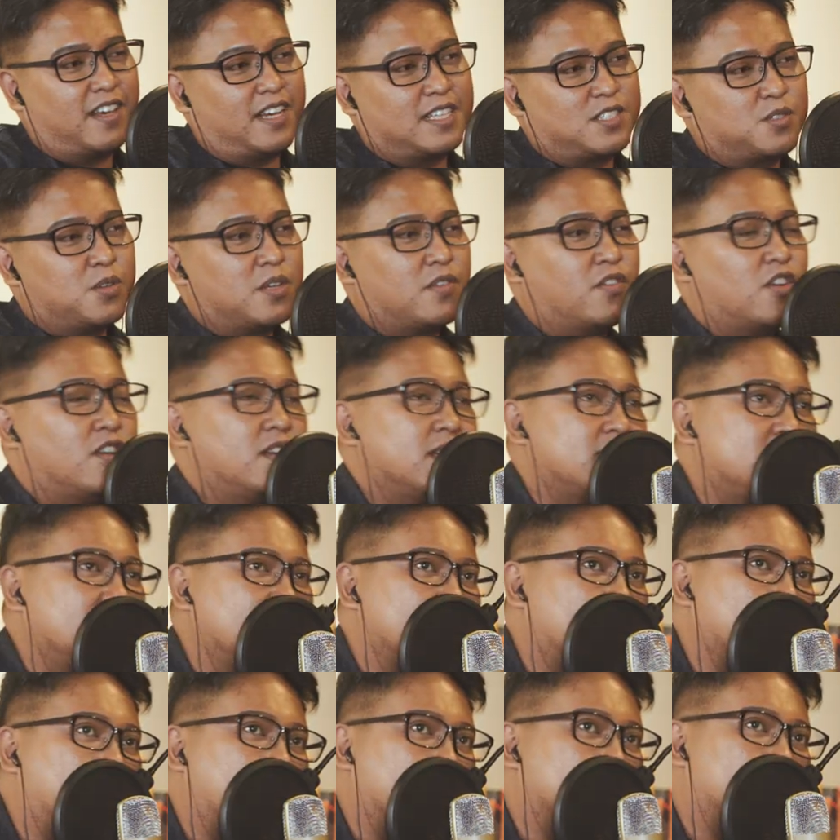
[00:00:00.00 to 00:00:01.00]
yeah. So if you're listening
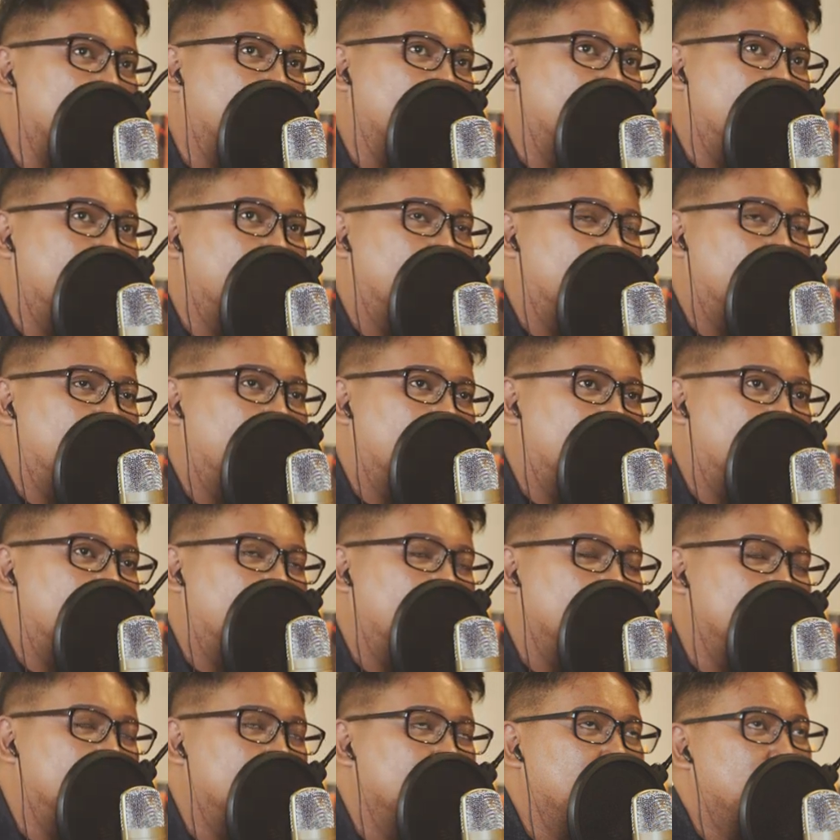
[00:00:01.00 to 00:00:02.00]
to us on, uh,
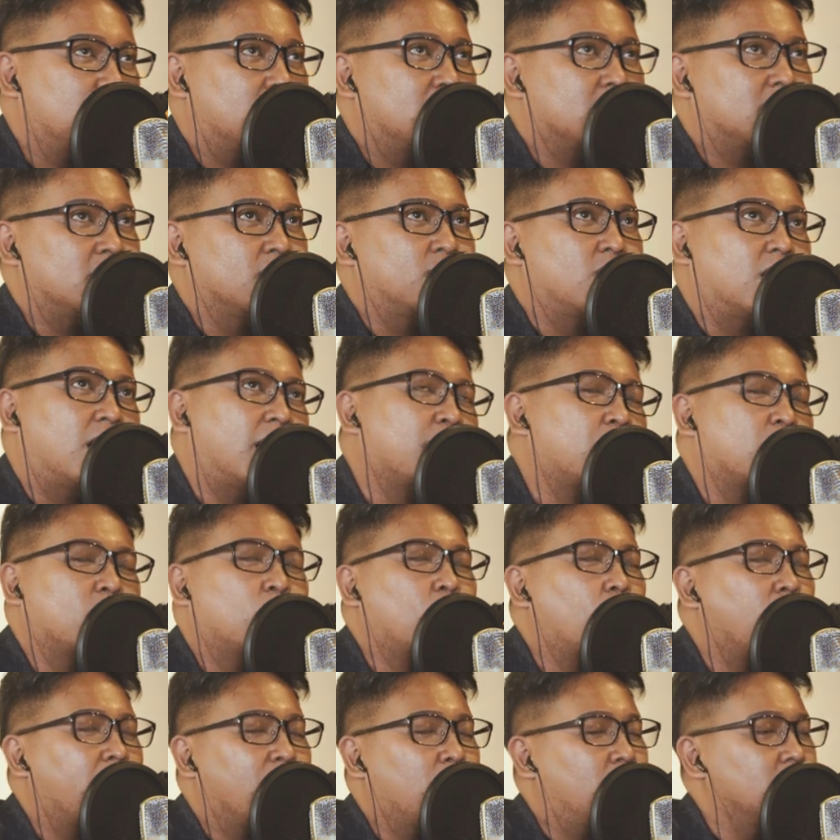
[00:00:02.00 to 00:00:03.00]
listen to us, if you're, I don't know
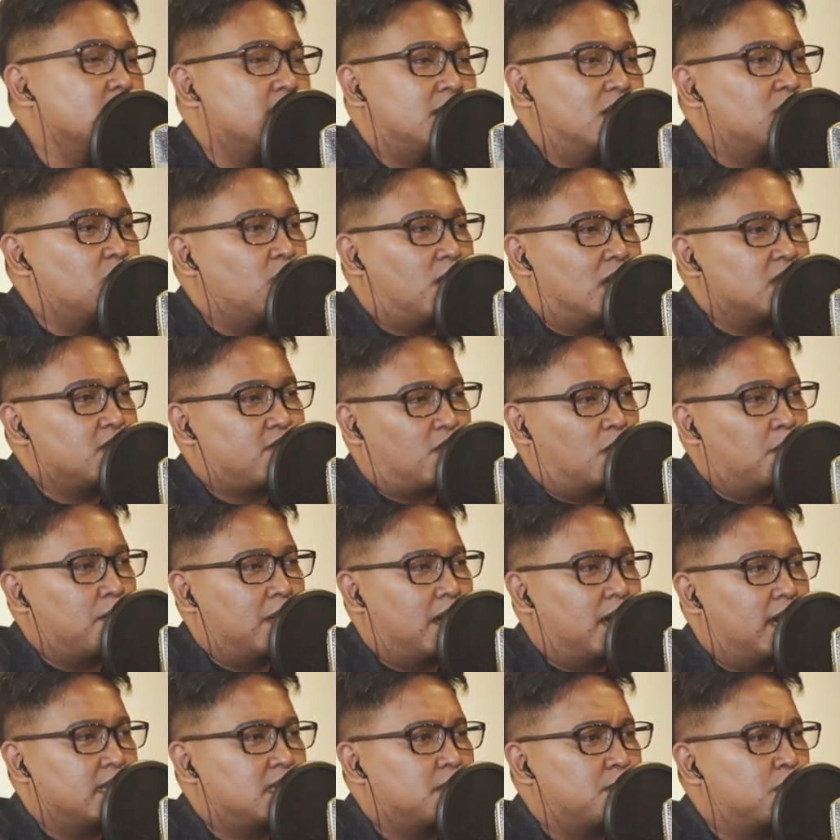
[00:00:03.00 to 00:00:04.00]
where you're listening to us from,
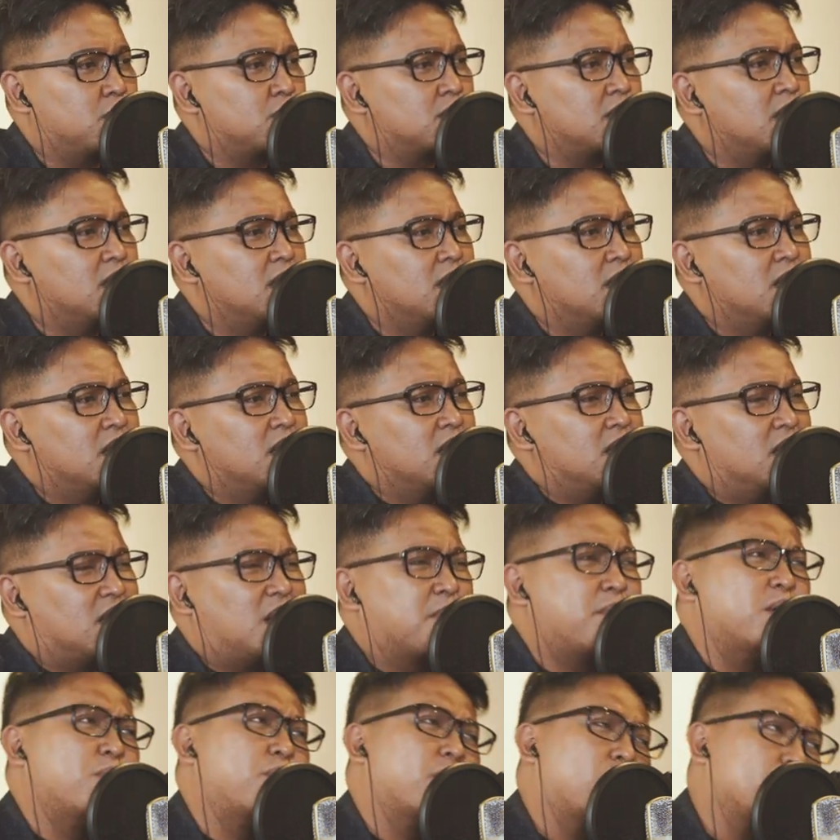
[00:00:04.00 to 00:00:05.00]
lah. I suppose, I
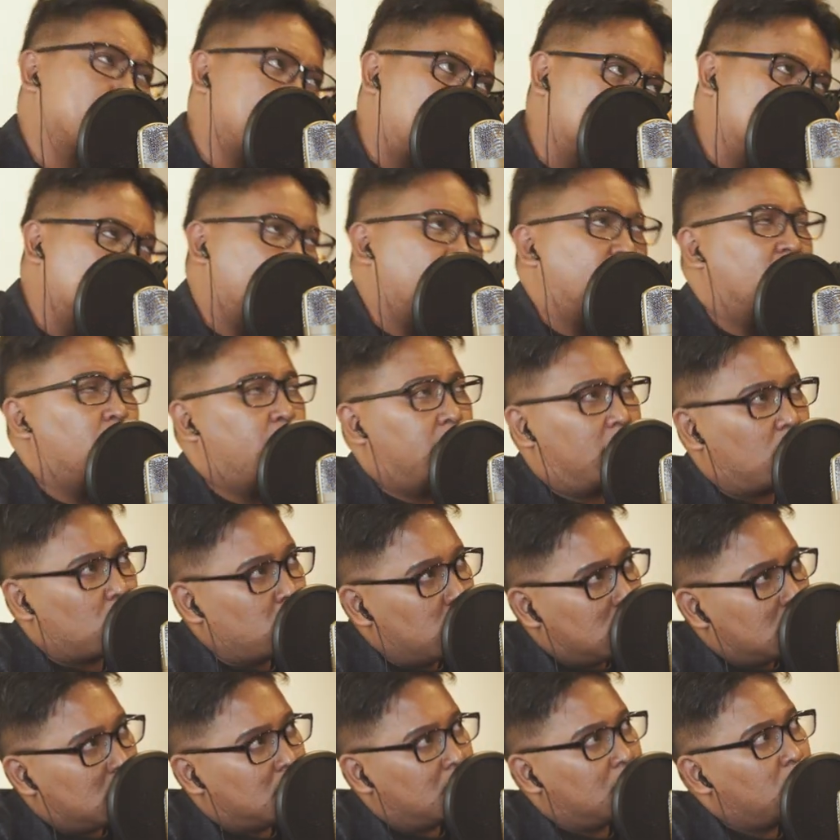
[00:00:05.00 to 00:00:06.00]
mean, we're on Spotify, we're on
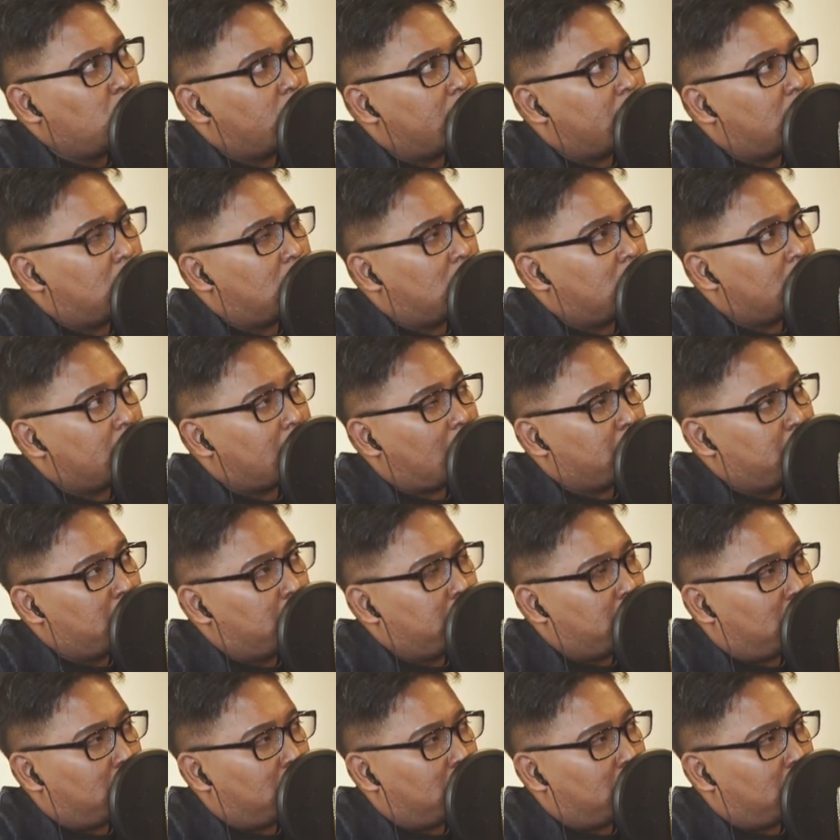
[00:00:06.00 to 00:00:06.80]
Google, we're on Apple